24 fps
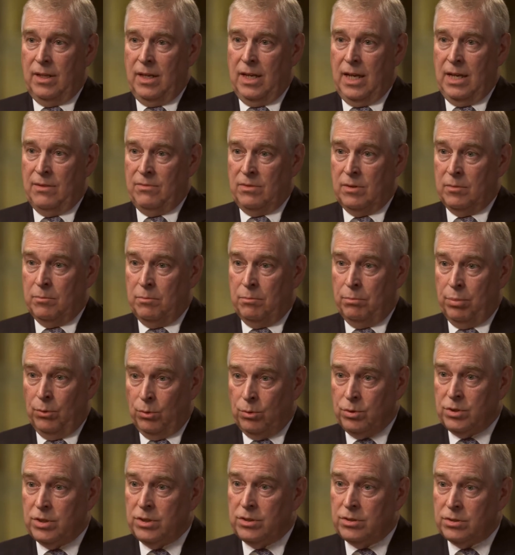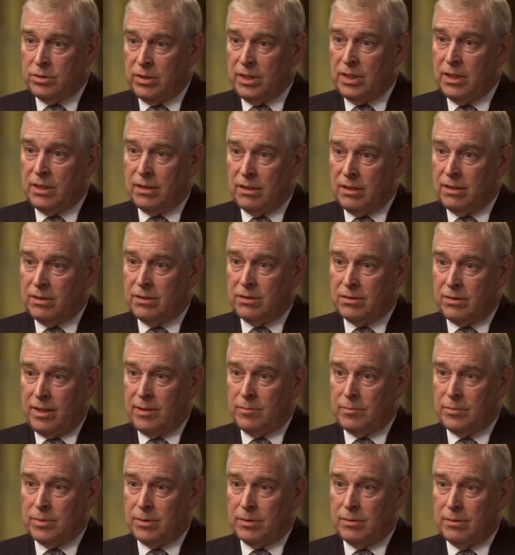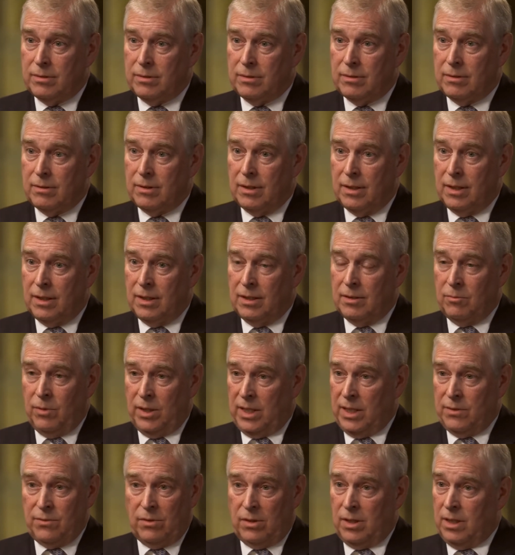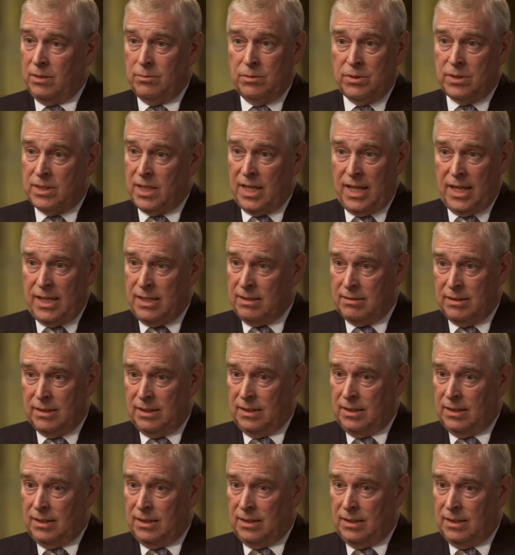ever bought a drink in Tramps whenever I was there.